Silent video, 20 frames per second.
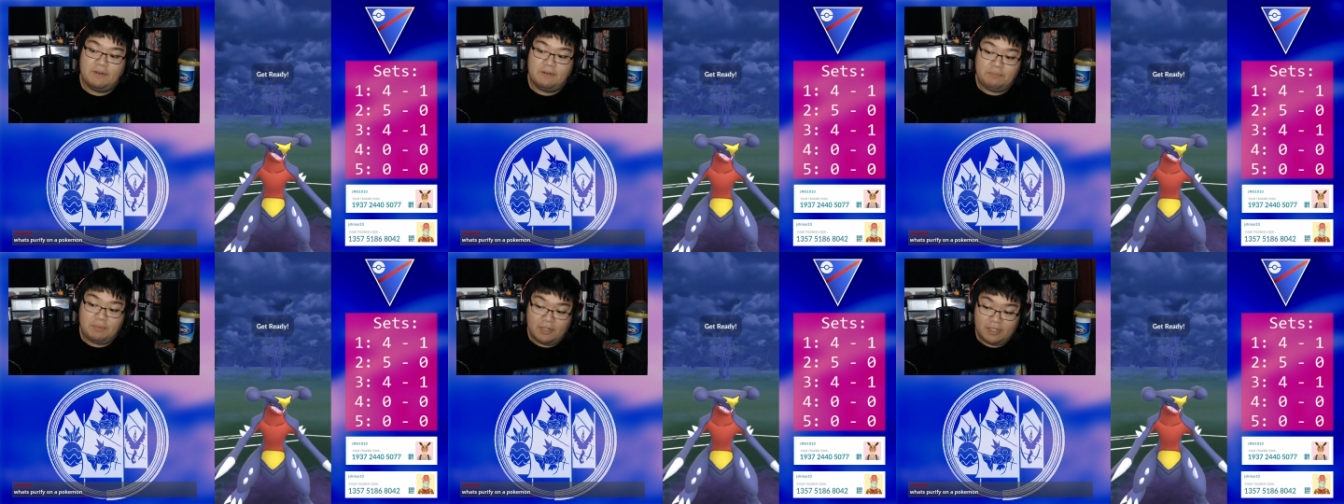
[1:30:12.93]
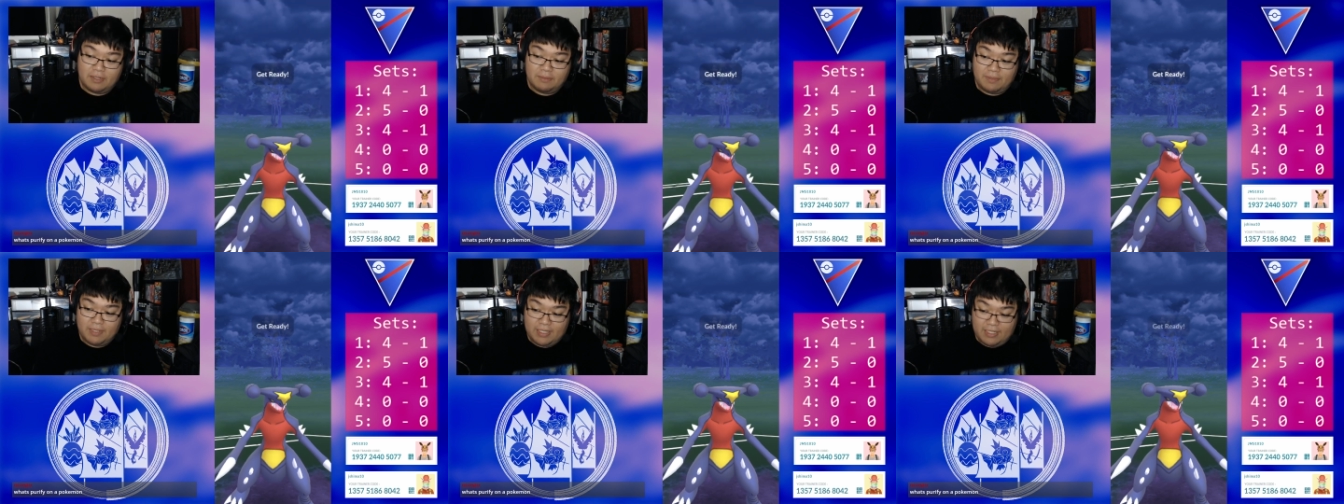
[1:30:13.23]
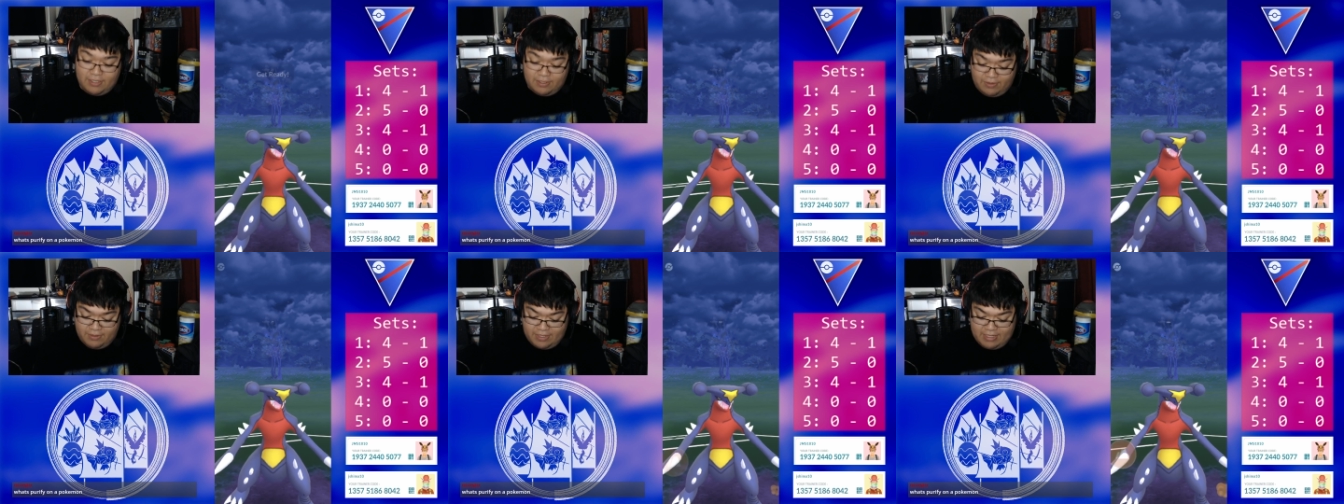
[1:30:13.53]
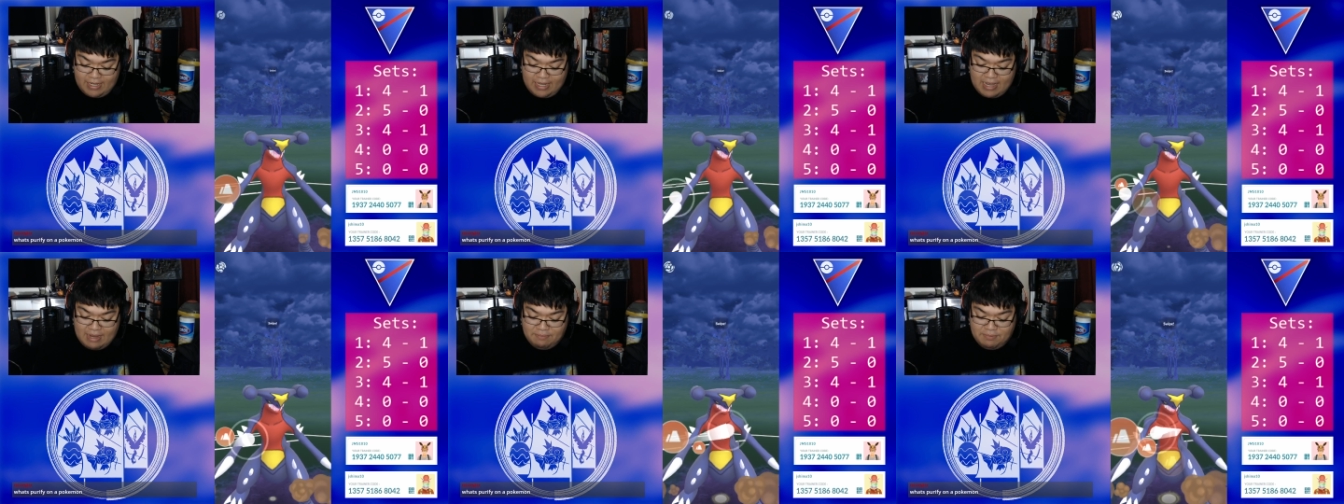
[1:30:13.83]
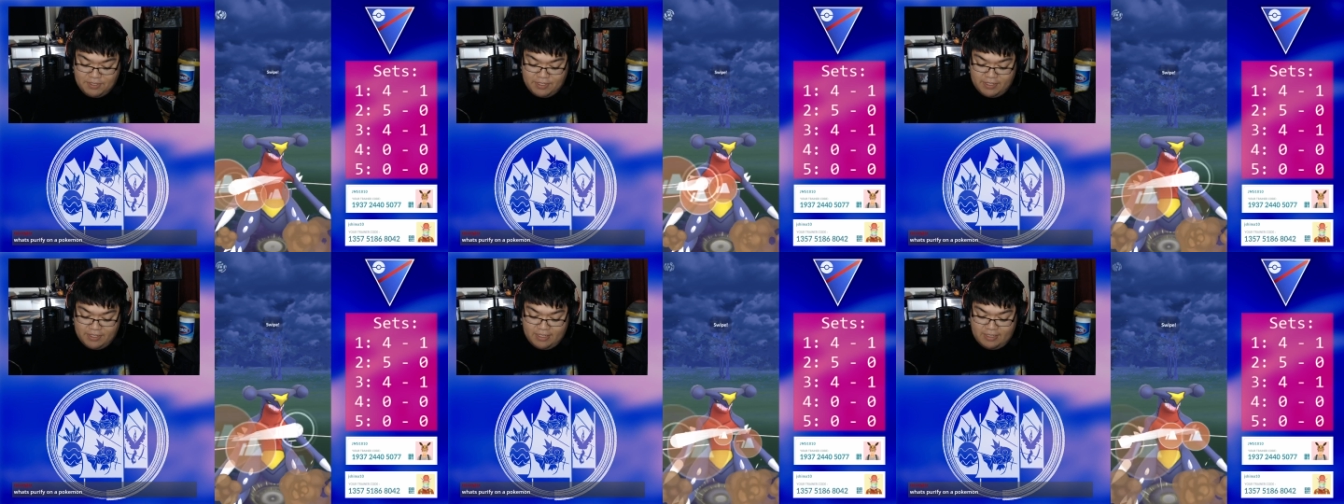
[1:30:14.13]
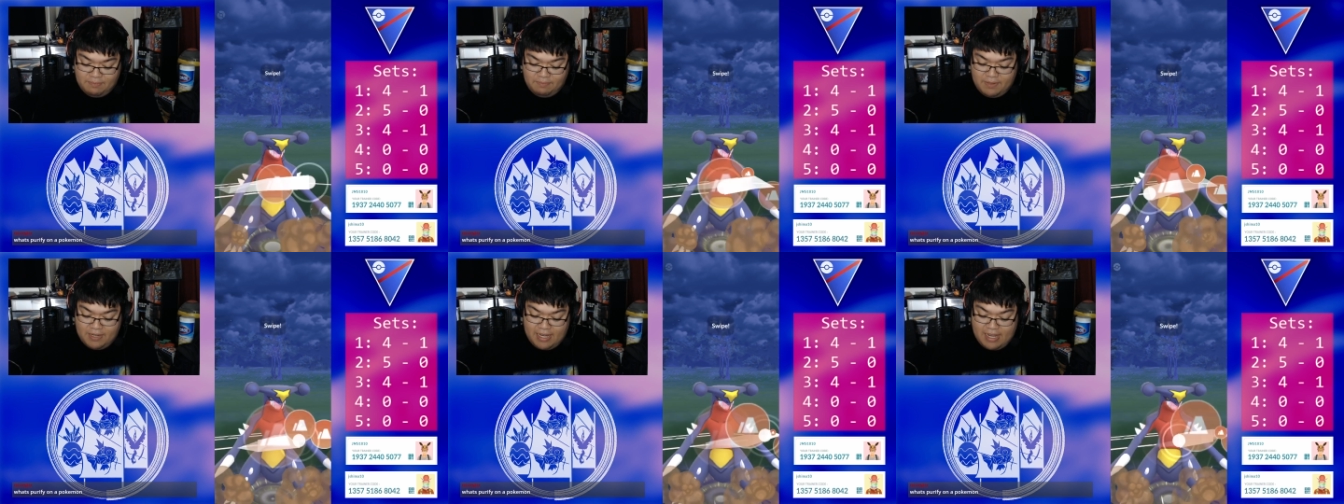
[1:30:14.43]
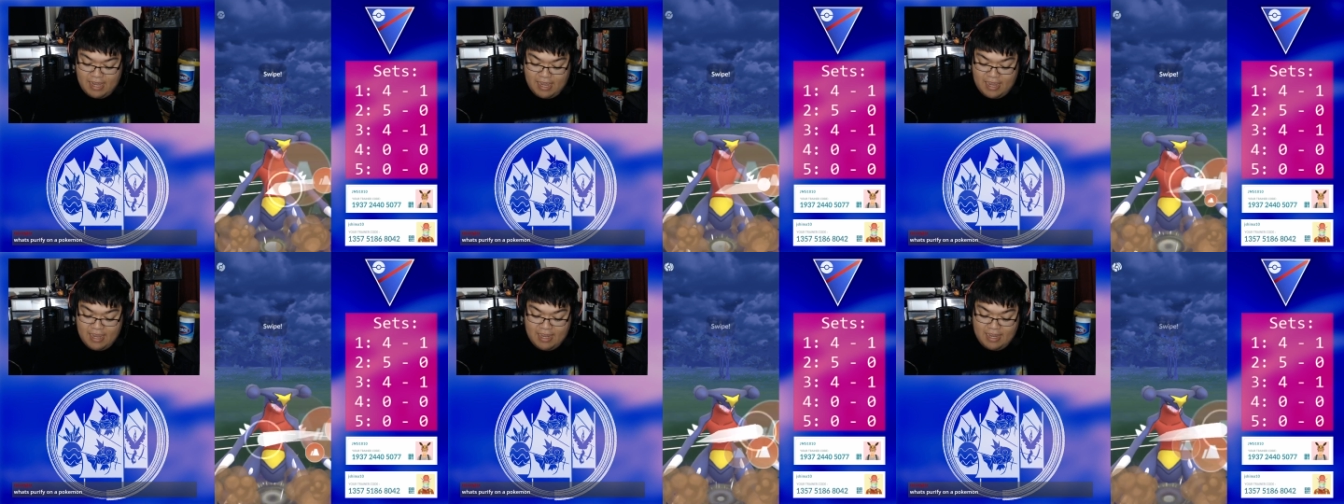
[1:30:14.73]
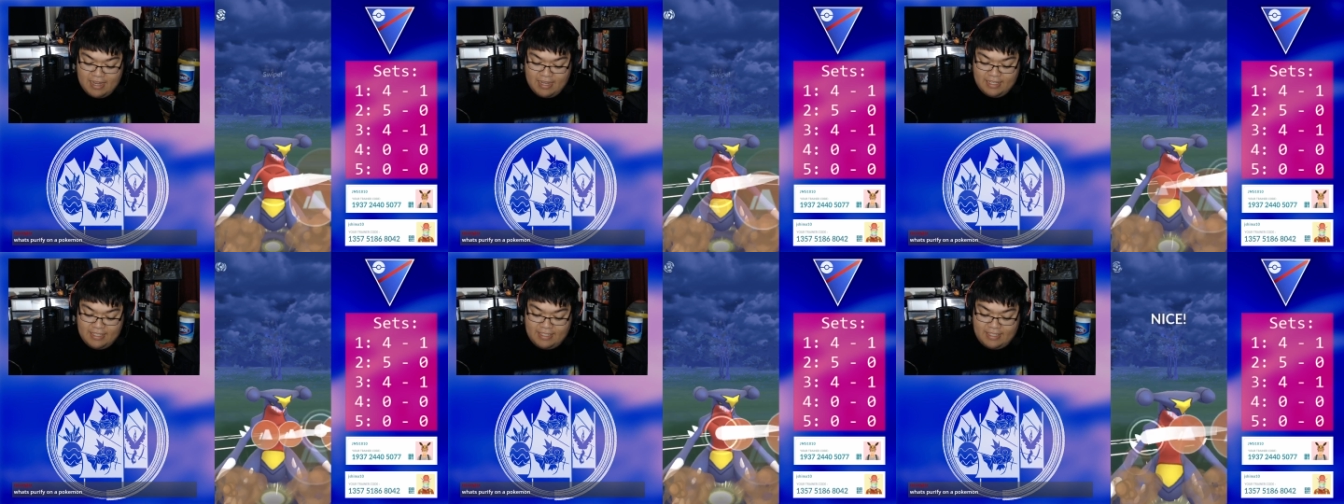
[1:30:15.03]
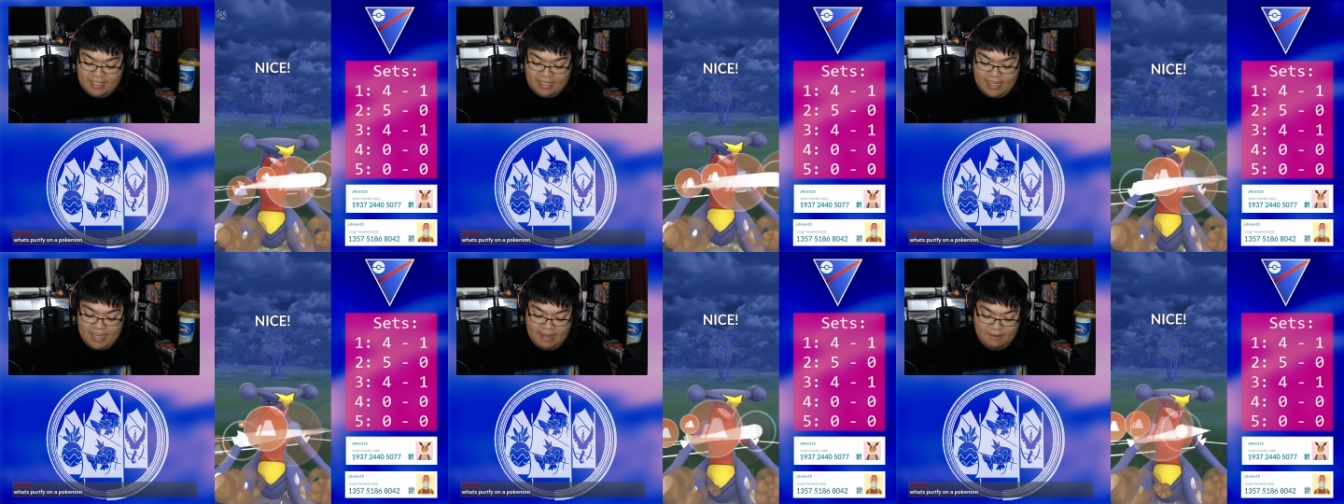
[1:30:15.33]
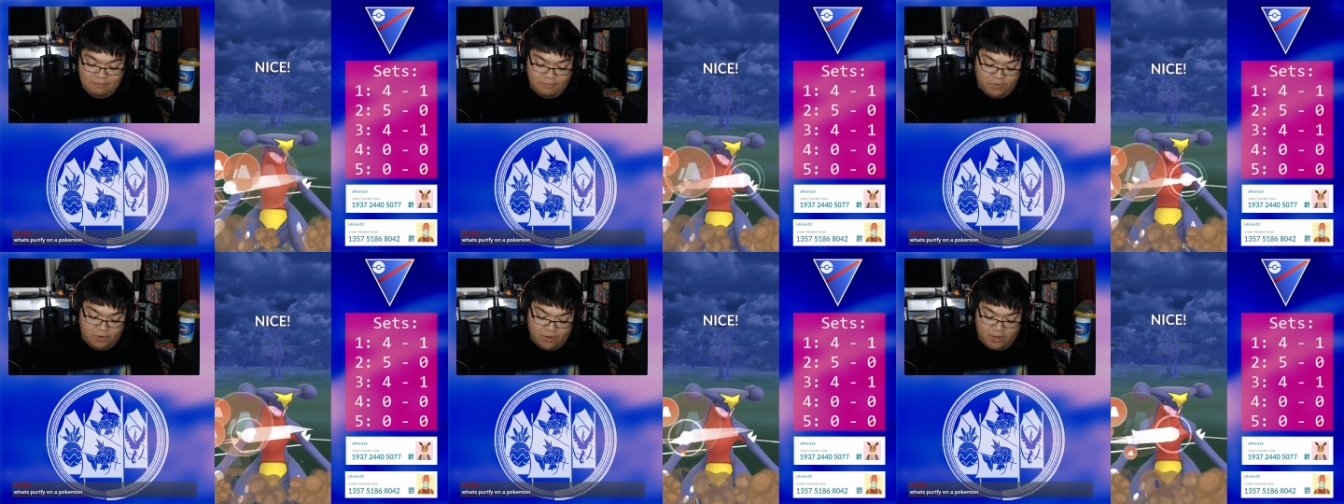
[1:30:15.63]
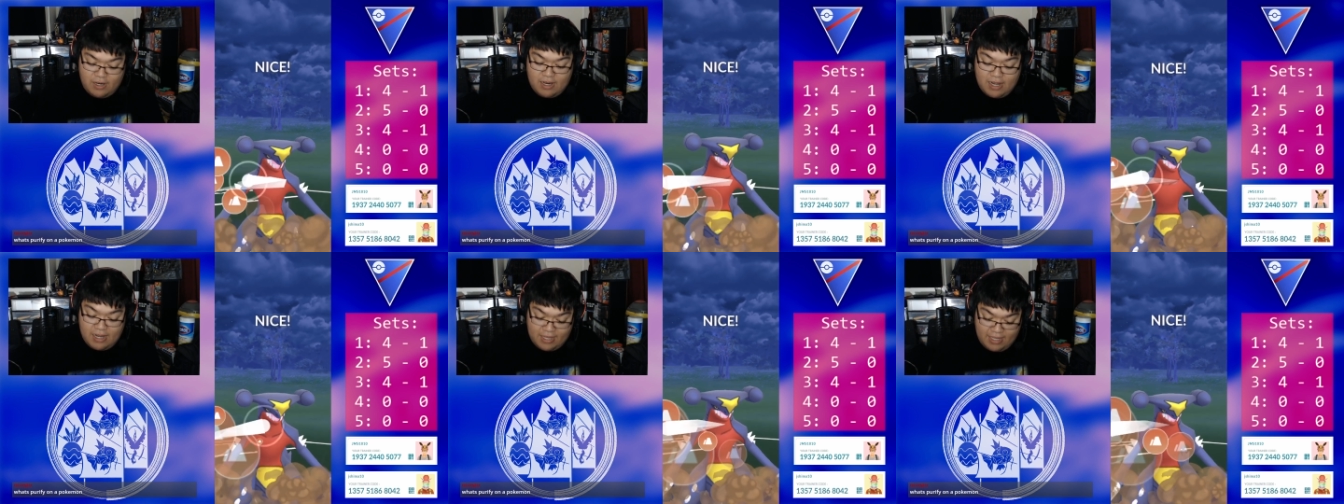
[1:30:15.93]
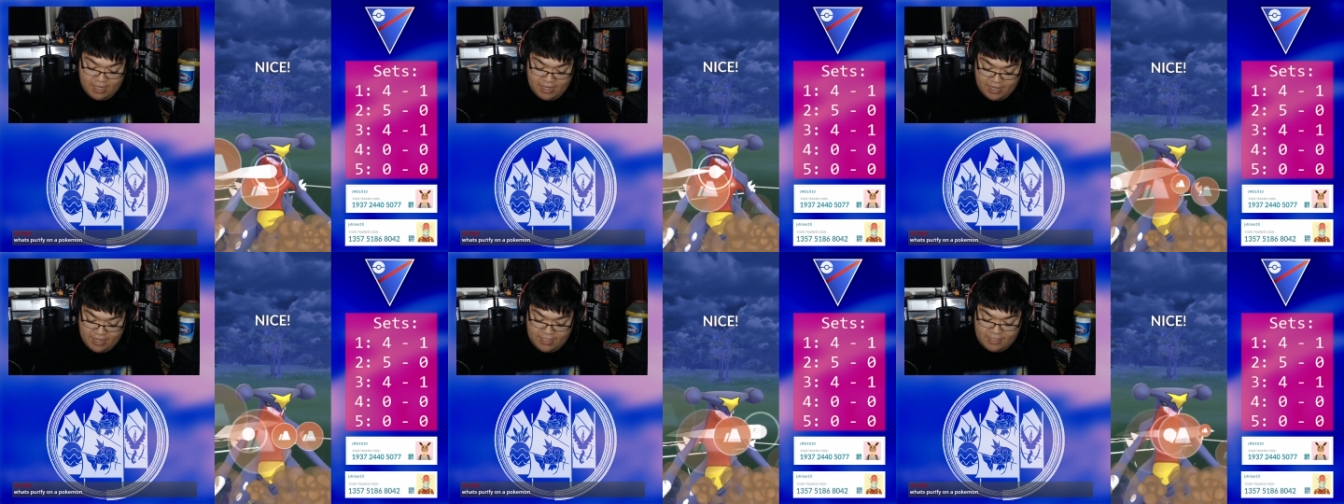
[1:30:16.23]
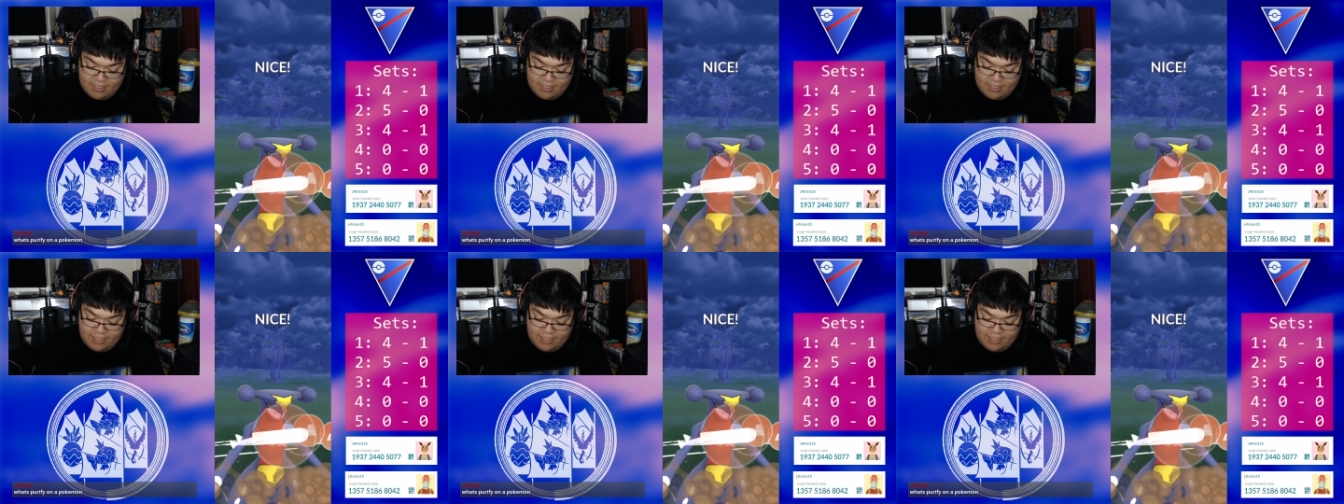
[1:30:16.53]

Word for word: of Pokemon who are captured by Team Rocket,